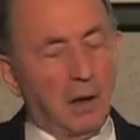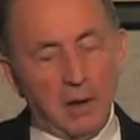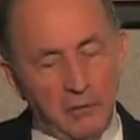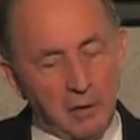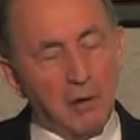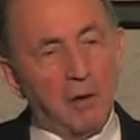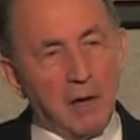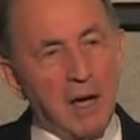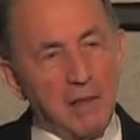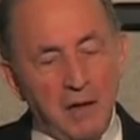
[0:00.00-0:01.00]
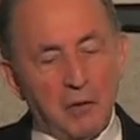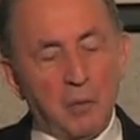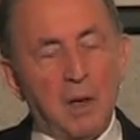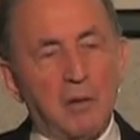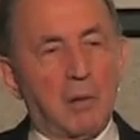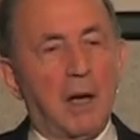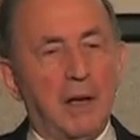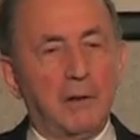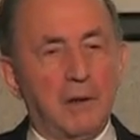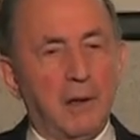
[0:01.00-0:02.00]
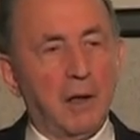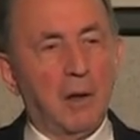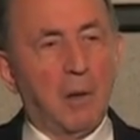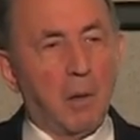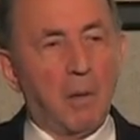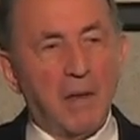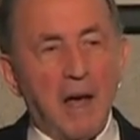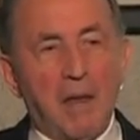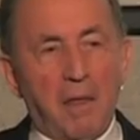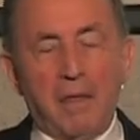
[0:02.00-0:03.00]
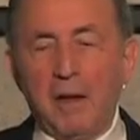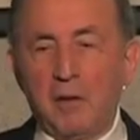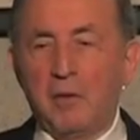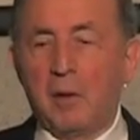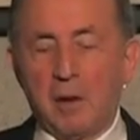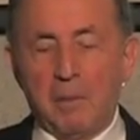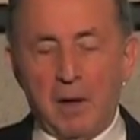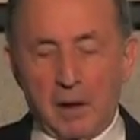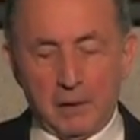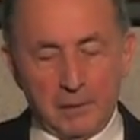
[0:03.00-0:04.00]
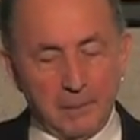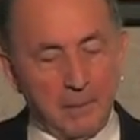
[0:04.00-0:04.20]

If you don't get this one right, all the other things fall apart.